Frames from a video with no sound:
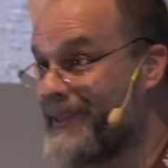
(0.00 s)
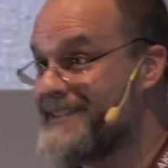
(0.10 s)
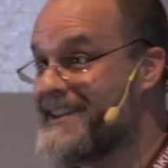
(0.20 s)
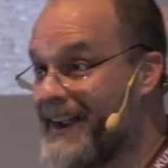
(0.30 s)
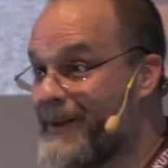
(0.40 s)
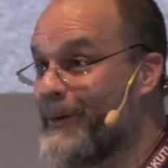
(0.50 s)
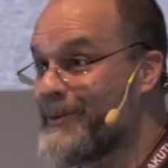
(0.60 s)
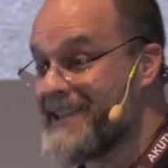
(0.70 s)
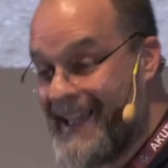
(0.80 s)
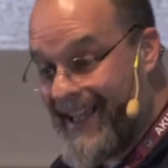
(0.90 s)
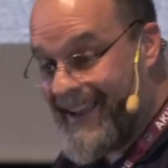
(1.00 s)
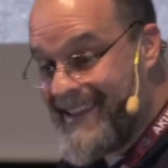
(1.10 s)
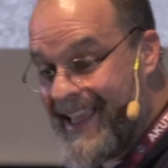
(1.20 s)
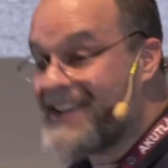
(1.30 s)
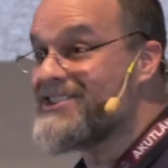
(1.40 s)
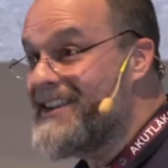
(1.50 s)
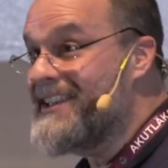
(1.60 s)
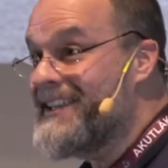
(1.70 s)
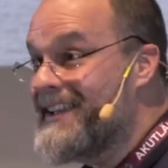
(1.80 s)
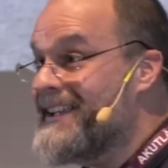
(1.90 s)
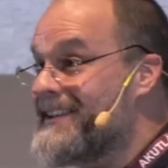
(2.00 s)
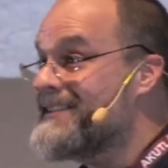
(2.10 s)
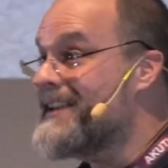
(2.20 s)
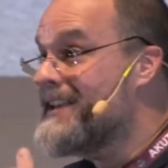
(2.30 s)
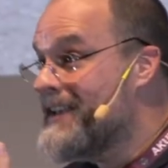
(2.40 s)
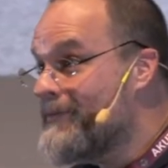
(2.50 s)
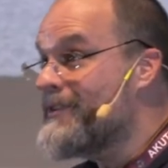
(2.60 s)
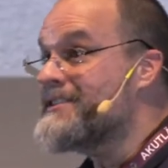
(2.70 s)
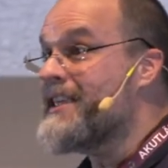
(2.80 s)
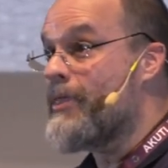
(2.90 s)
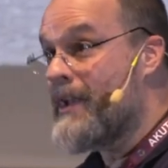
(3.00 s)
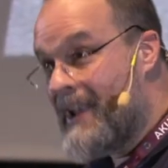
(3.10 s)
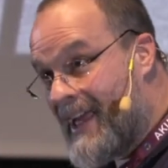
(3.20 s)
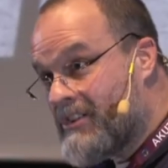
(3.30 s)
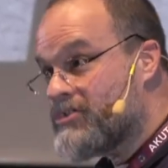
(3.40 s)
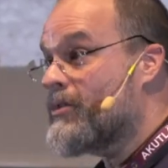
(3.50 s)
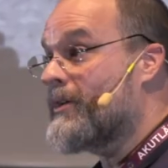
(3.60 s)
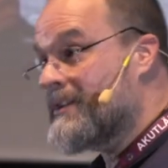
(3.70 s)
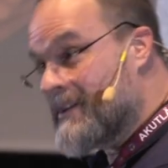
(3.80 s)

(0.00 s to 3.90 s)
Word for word: the ATACC course, and he actually delivers the lecture on